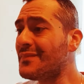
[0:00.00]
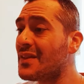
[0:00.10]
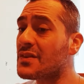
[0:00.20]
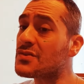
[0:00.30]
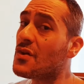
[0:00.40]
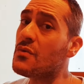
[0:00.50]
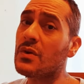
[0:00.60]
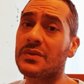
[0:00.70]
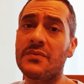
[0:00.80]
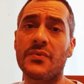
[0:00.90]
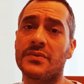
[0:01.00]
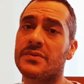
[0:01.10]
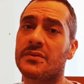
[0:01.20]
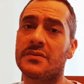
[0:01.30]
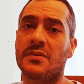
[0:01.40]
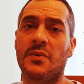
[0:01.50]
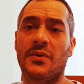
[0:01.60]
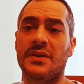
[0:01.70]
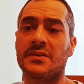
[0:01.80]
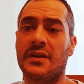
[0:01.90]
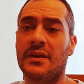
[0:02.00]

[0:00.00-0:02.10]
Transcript: there's no real difference, to be honest.